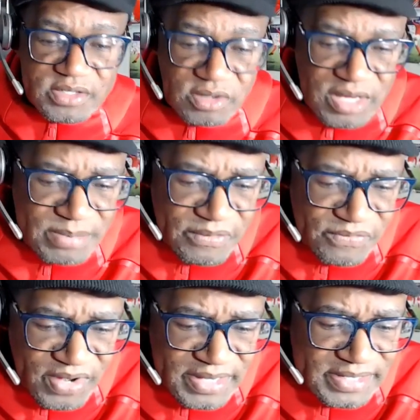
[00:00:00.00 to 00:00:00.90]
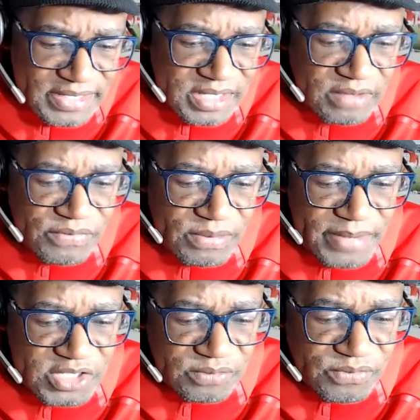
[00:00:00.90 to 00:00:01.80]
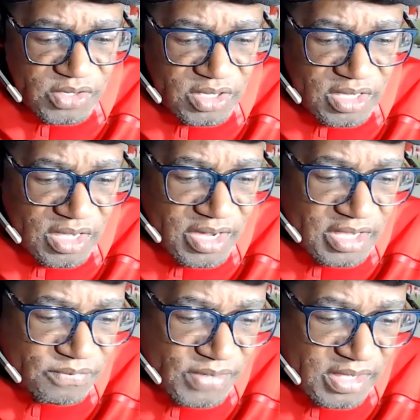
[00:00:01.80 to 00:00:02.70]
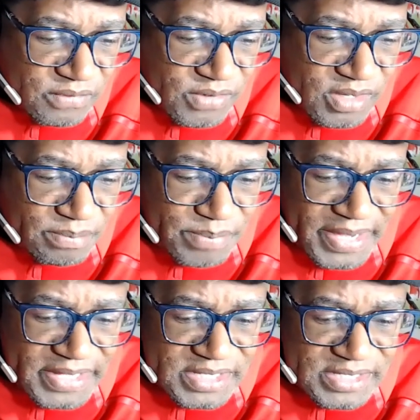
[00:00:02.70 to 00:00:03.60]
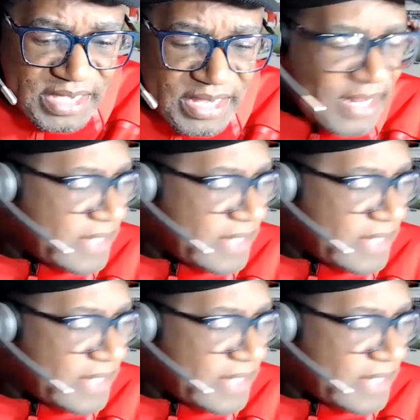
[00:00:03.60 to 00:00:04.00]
So let me find this information for you guys. Thank you for your patience, and